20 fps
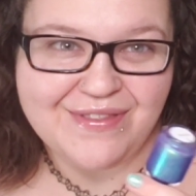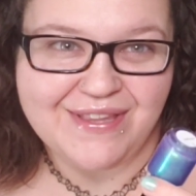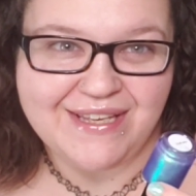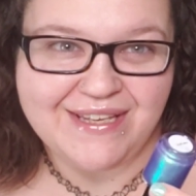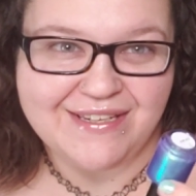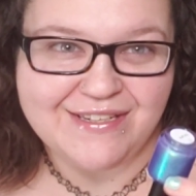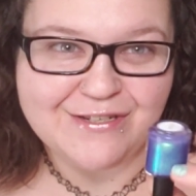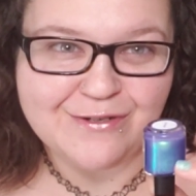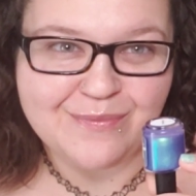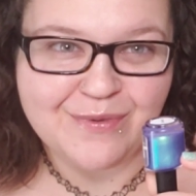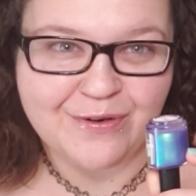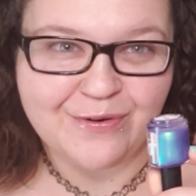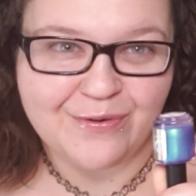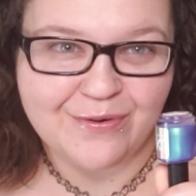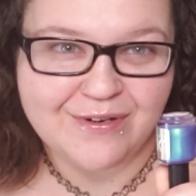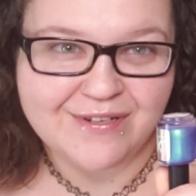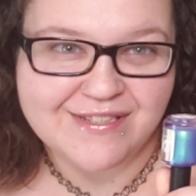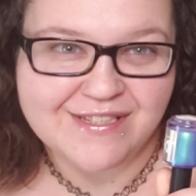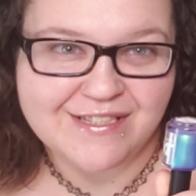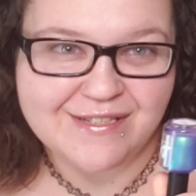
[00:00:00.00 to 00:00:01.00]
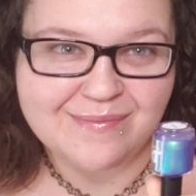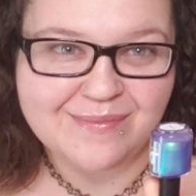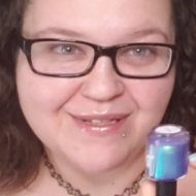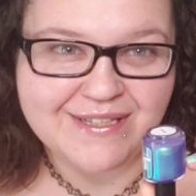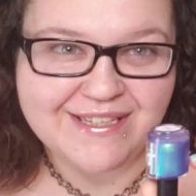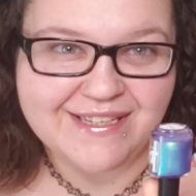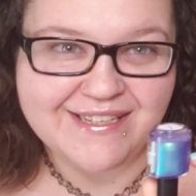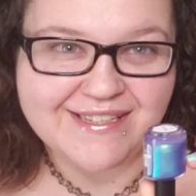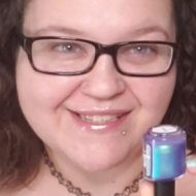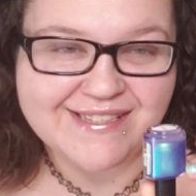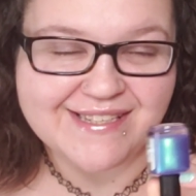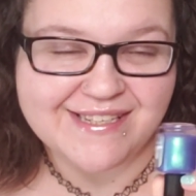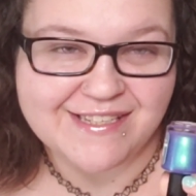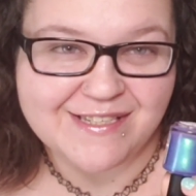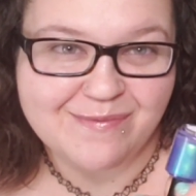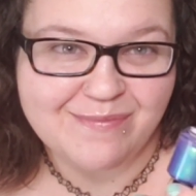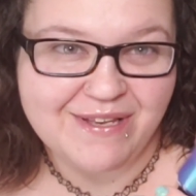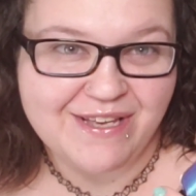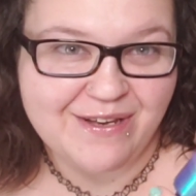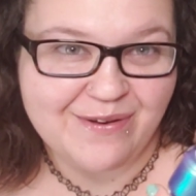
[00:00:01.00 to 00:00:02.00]
the Doomacorn siblings, this
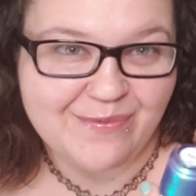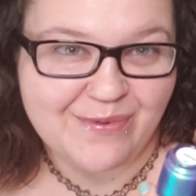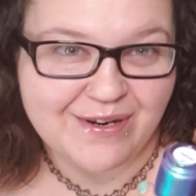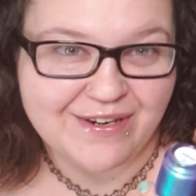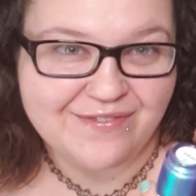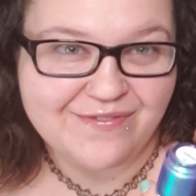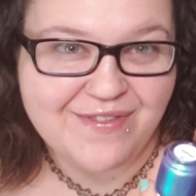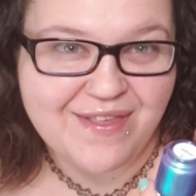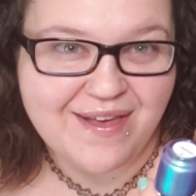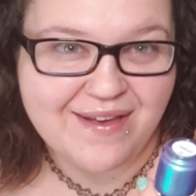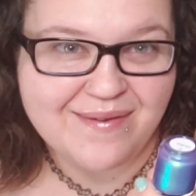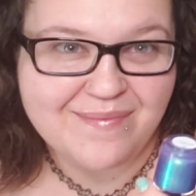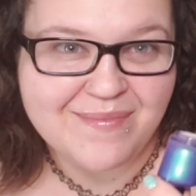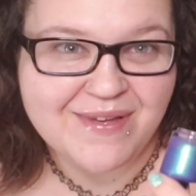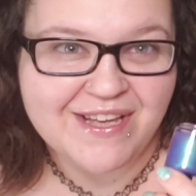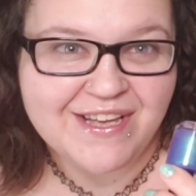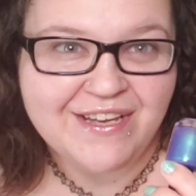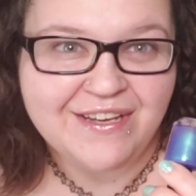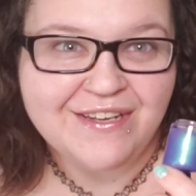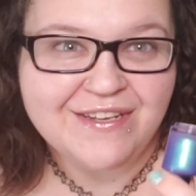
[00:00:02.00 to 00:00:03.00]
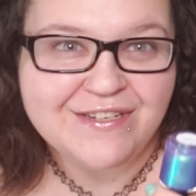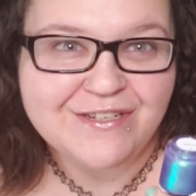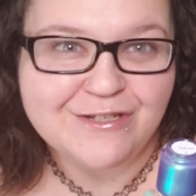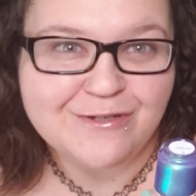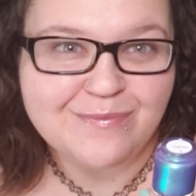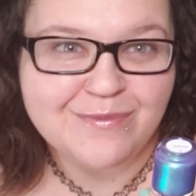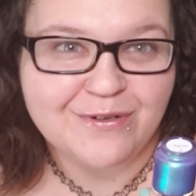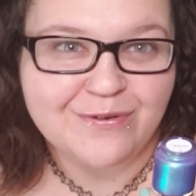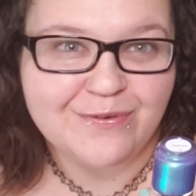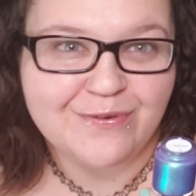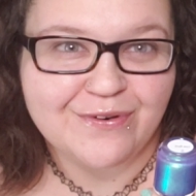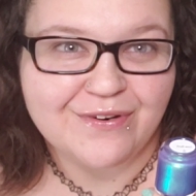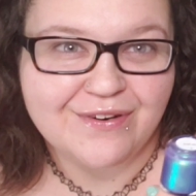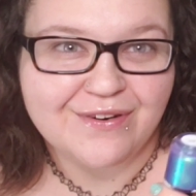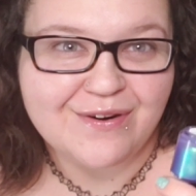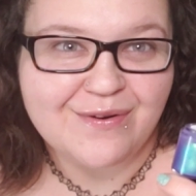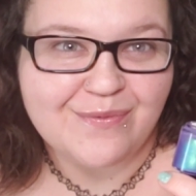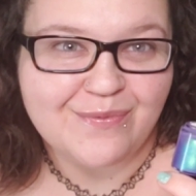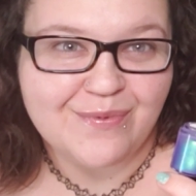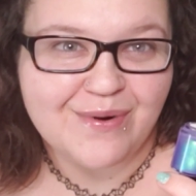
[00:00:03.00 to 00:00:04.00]
being one of them.
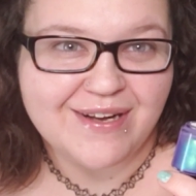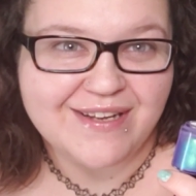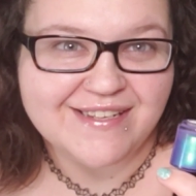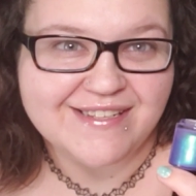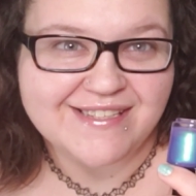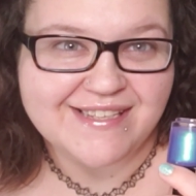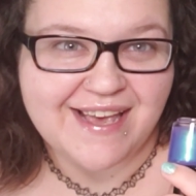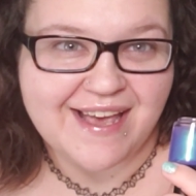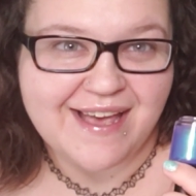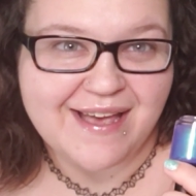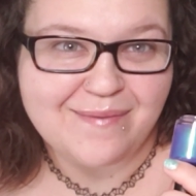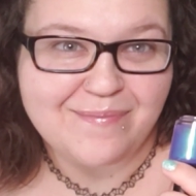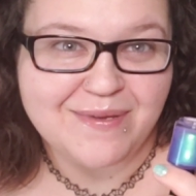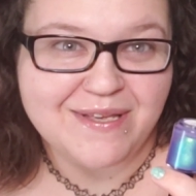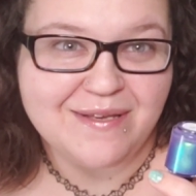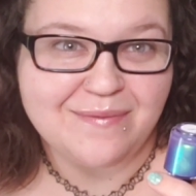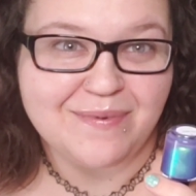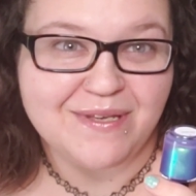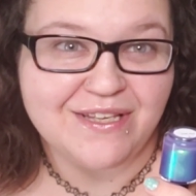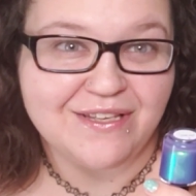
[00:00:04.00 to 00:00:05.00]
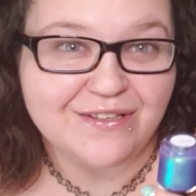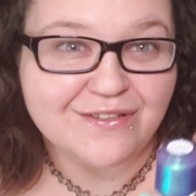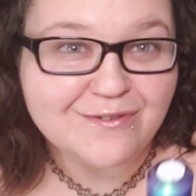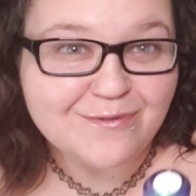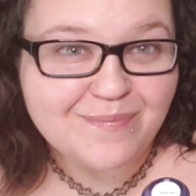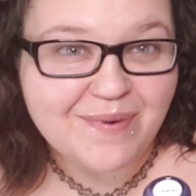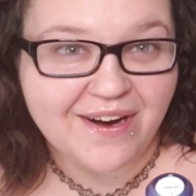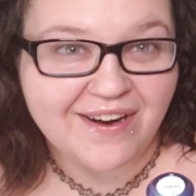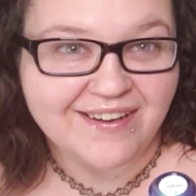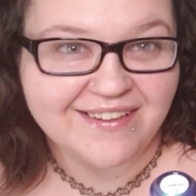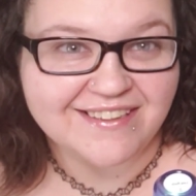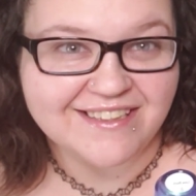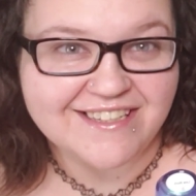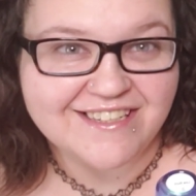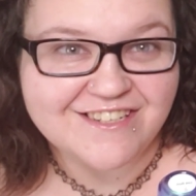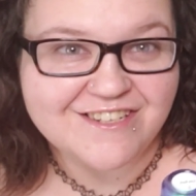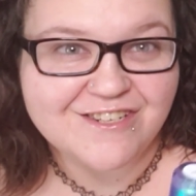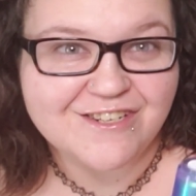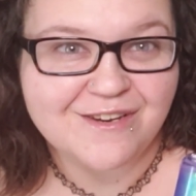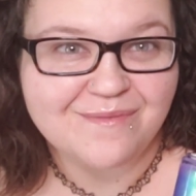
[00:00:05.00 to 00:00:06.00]
Doomacorn was a PPU
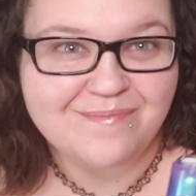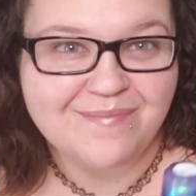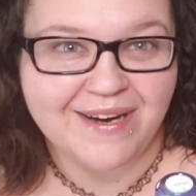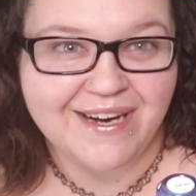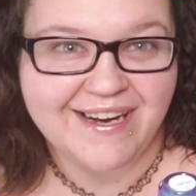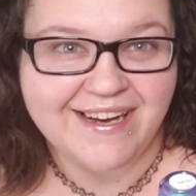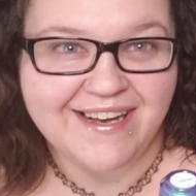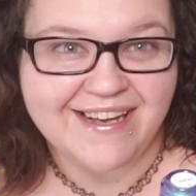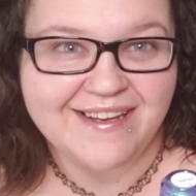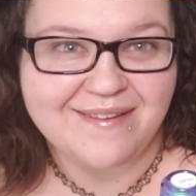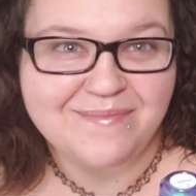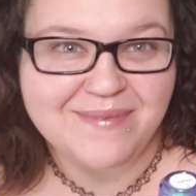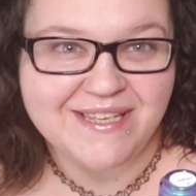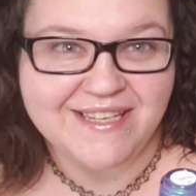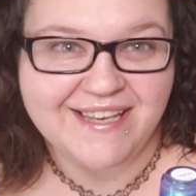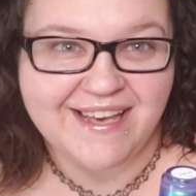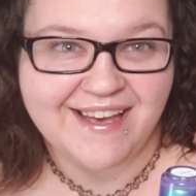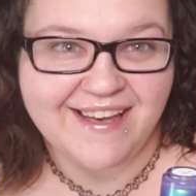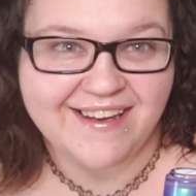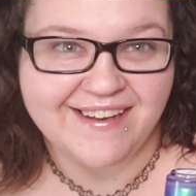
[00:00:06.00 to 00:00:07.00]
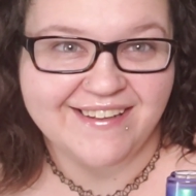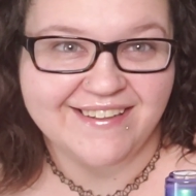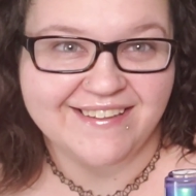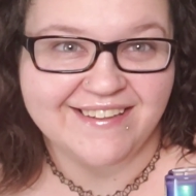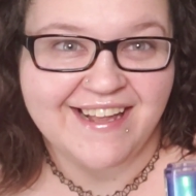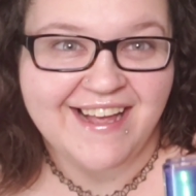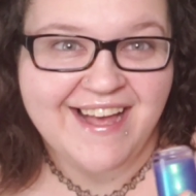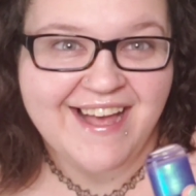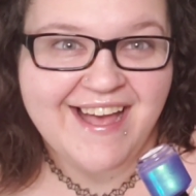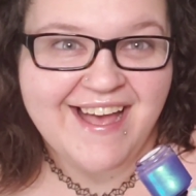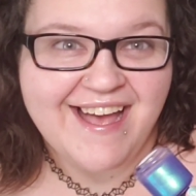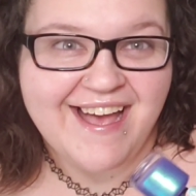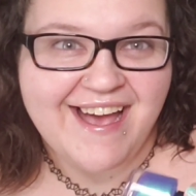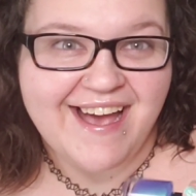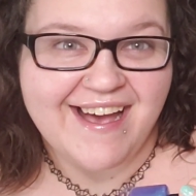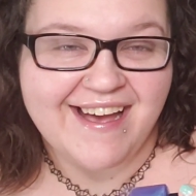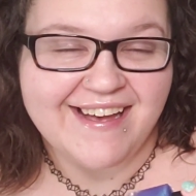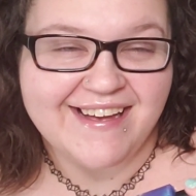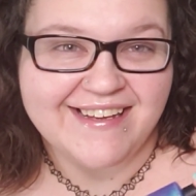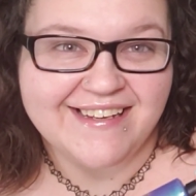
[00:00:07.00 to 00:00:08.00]
polish by BKL,
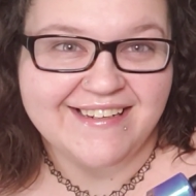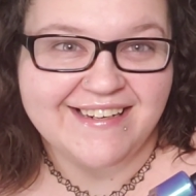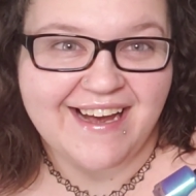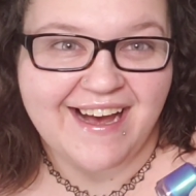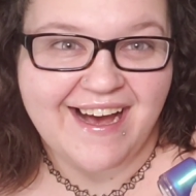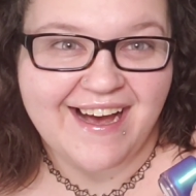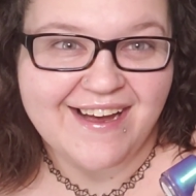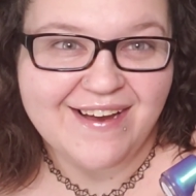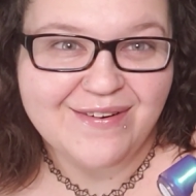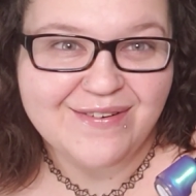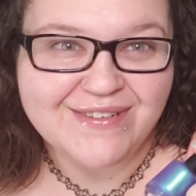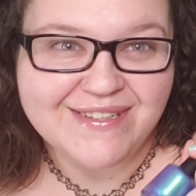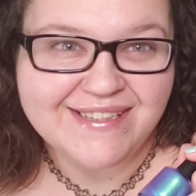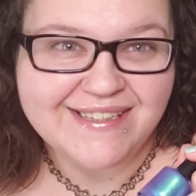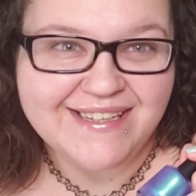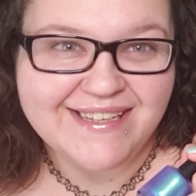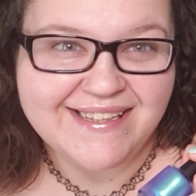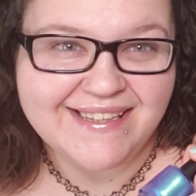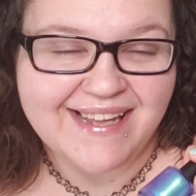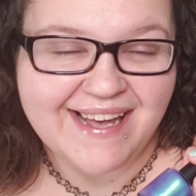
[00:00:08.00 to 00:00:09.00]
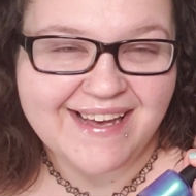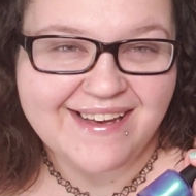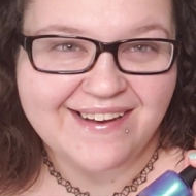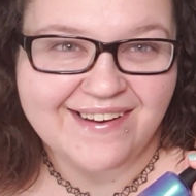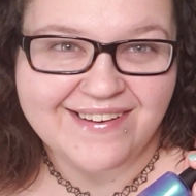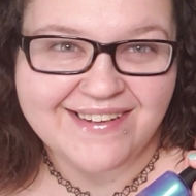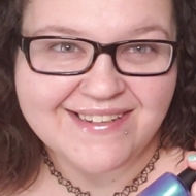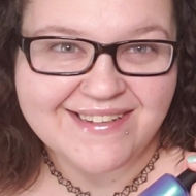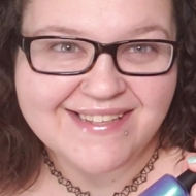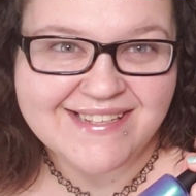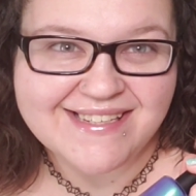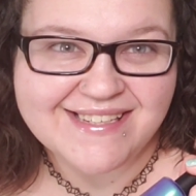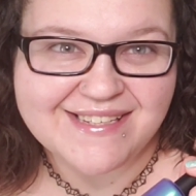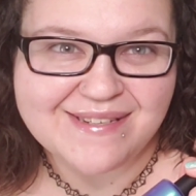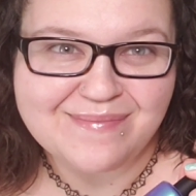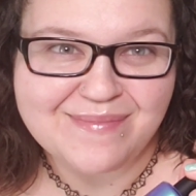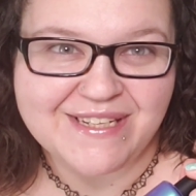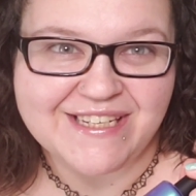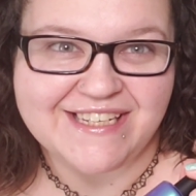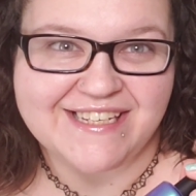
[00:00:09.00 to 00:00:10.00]
and I really like all the
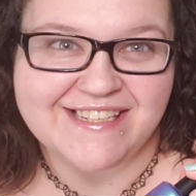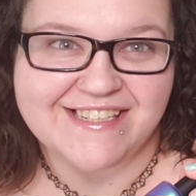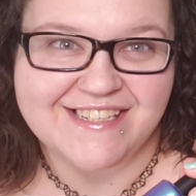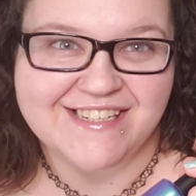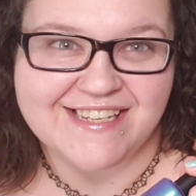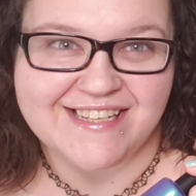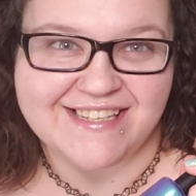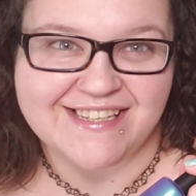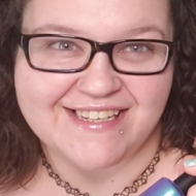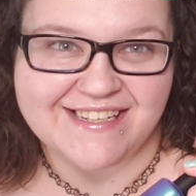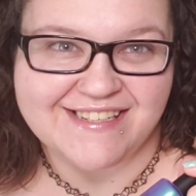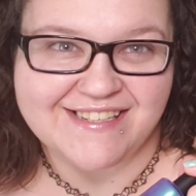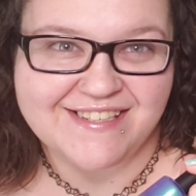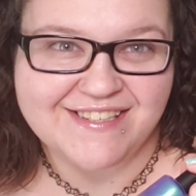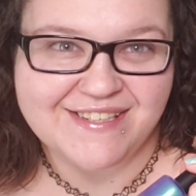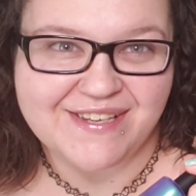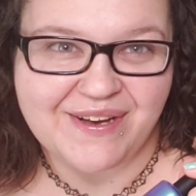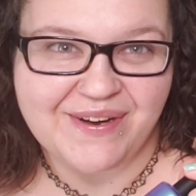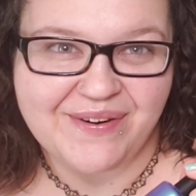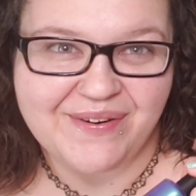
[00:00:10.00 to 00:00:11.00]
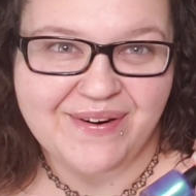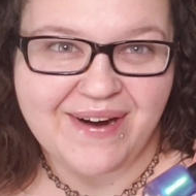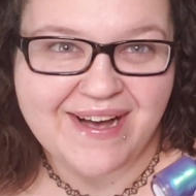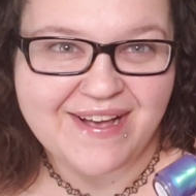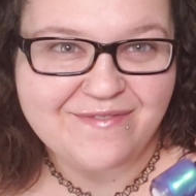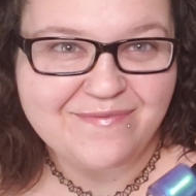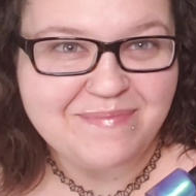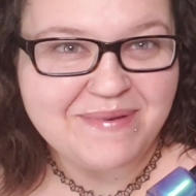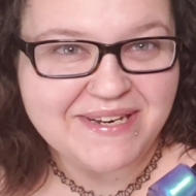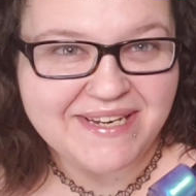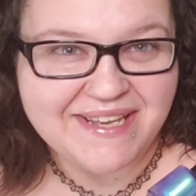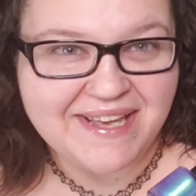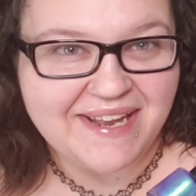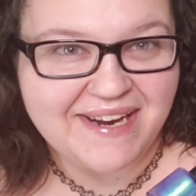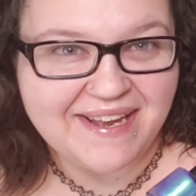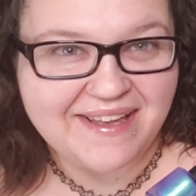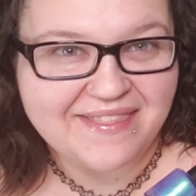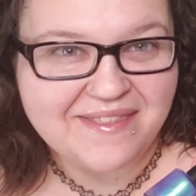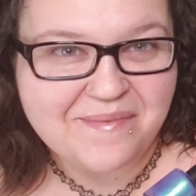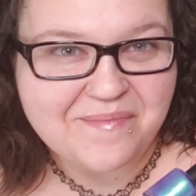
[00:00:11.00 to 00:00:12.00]
siblings to this, so I've been
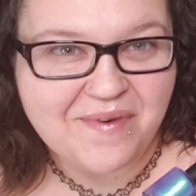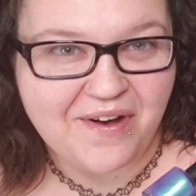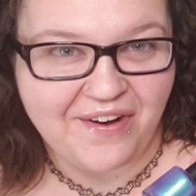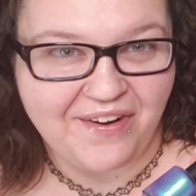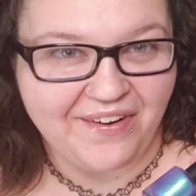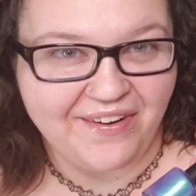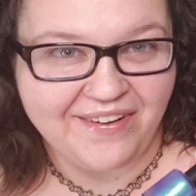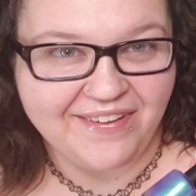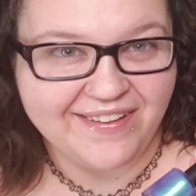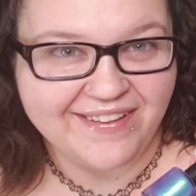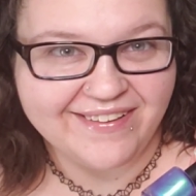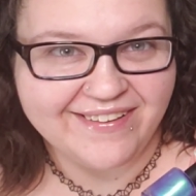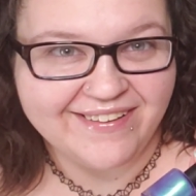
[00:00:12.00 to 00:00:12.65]
getting them all.